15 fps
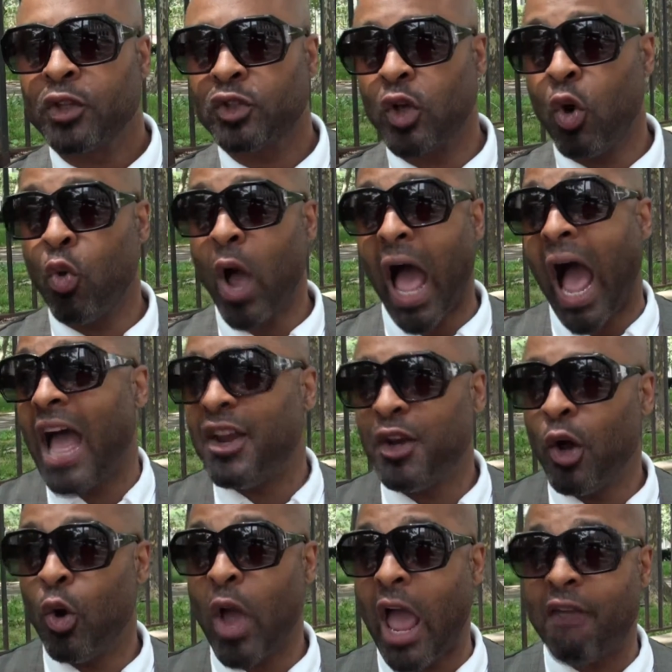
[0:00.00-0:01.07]
So I
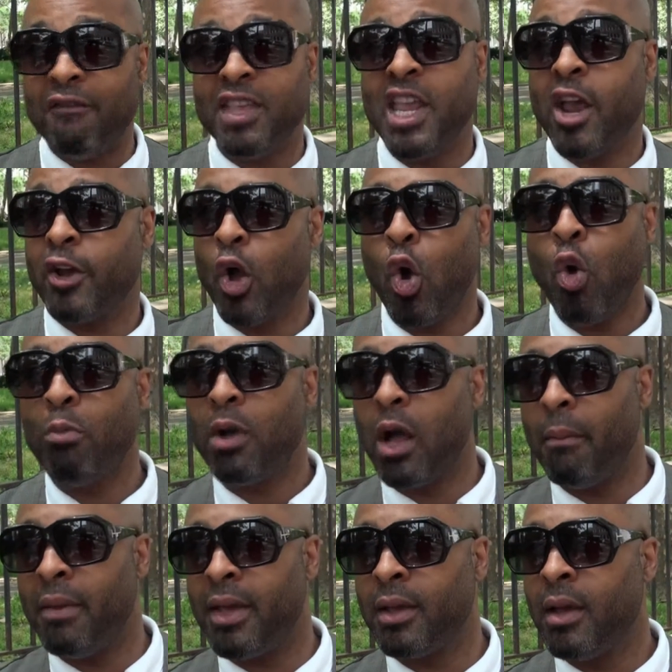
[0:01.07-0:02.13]
know every year at
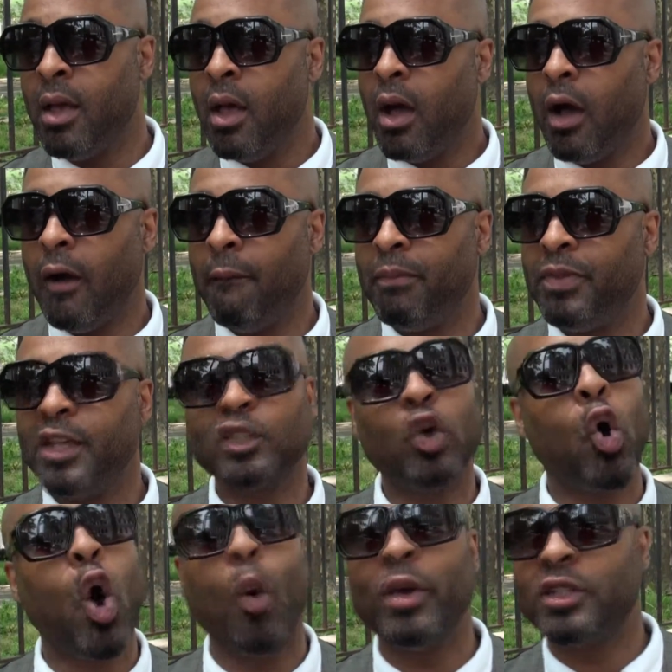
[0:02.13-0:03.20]
homecoming, there's
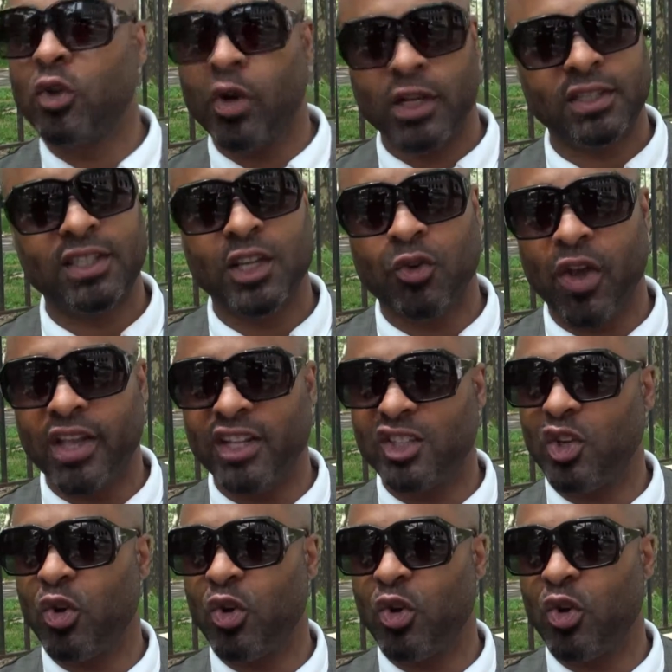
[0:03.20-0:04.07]
always going to see greatness.